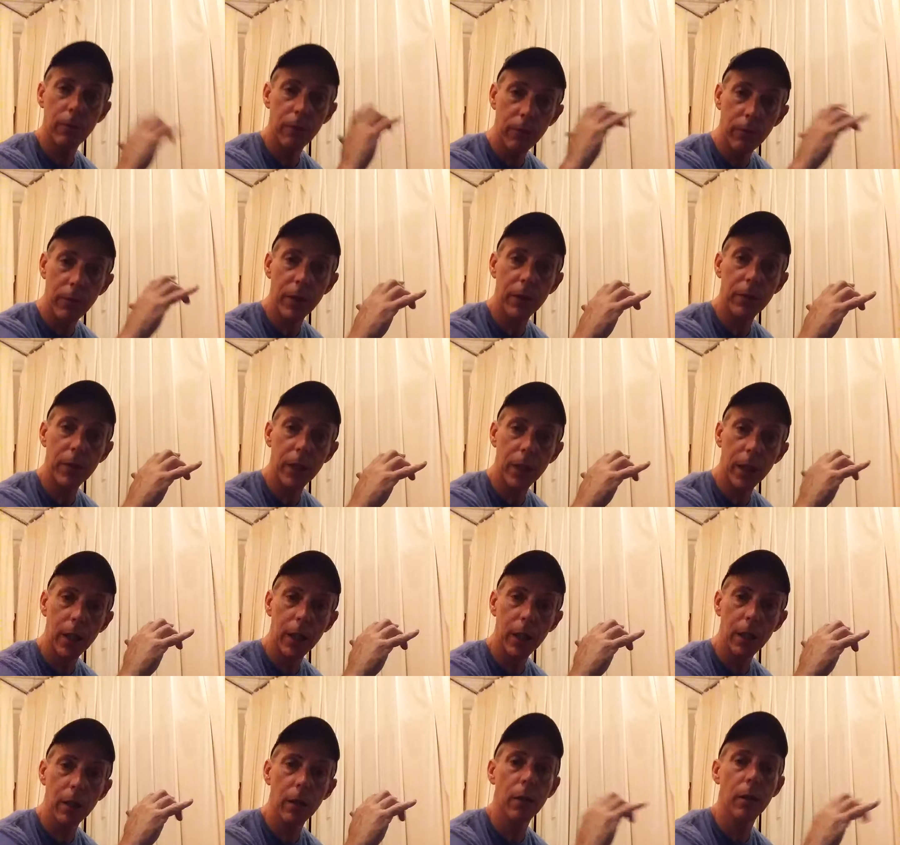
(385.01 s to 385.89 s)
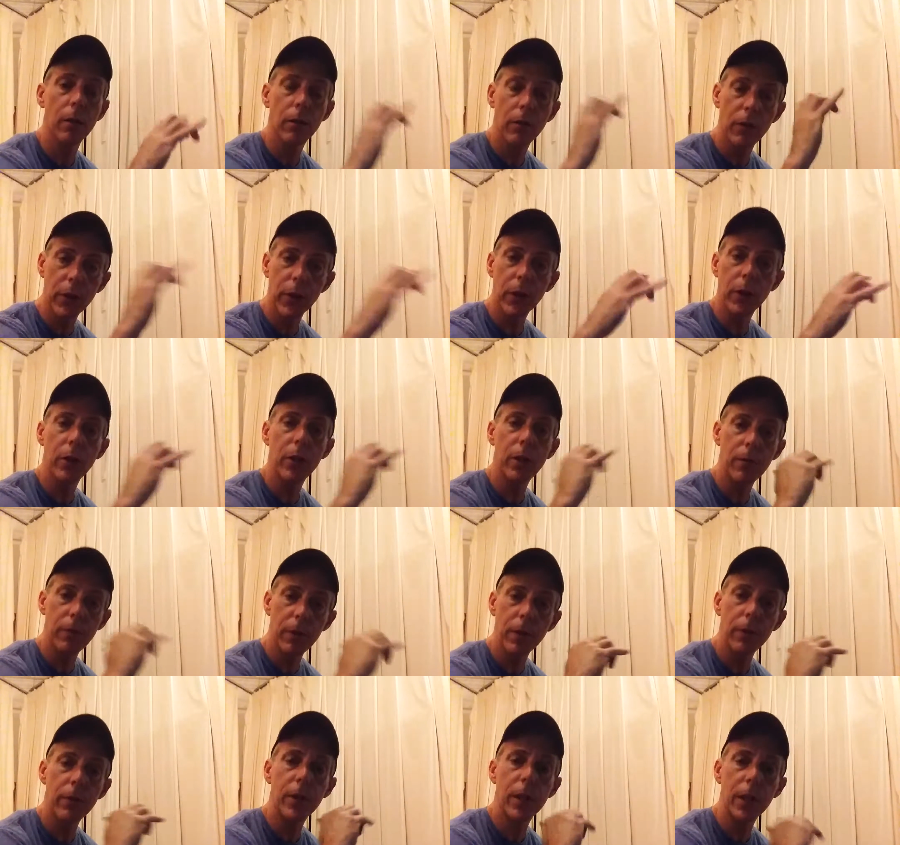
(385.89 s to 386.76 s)
15 or 30,
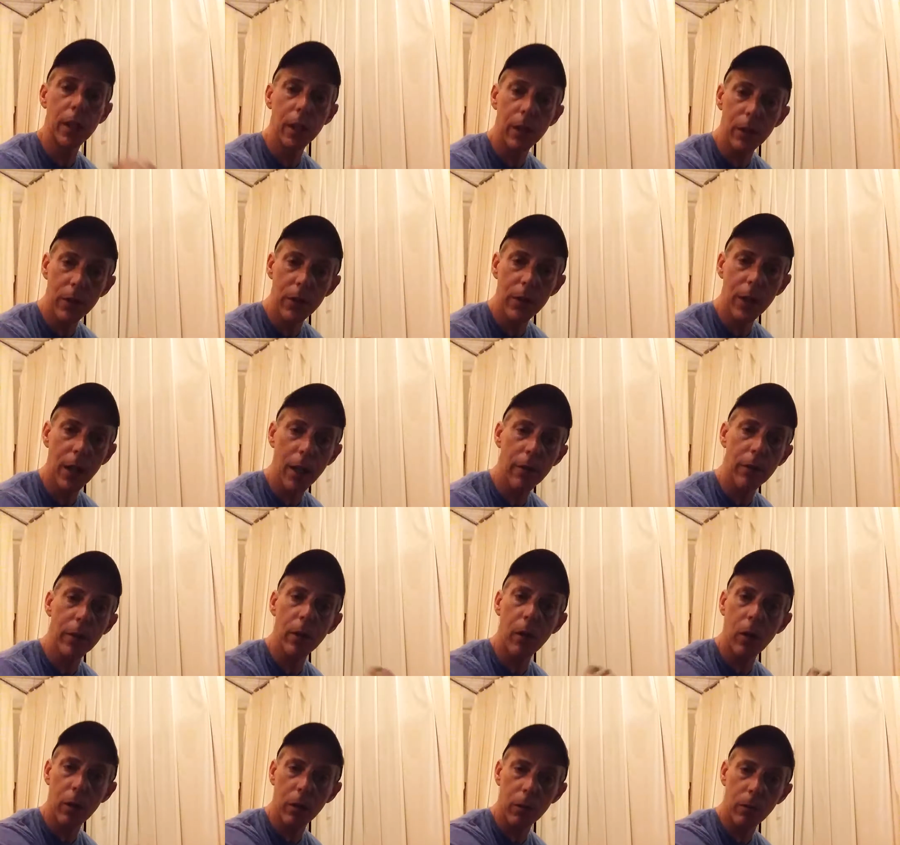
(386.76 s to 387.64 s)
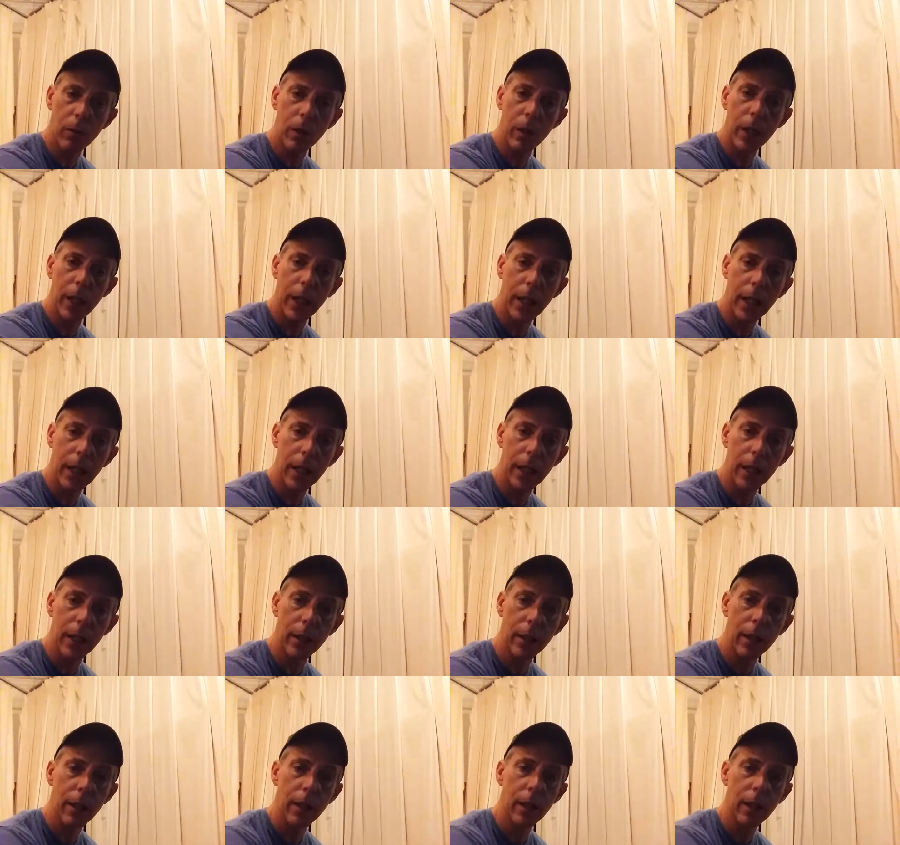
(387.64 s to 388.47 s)
15, and 7 all in one head,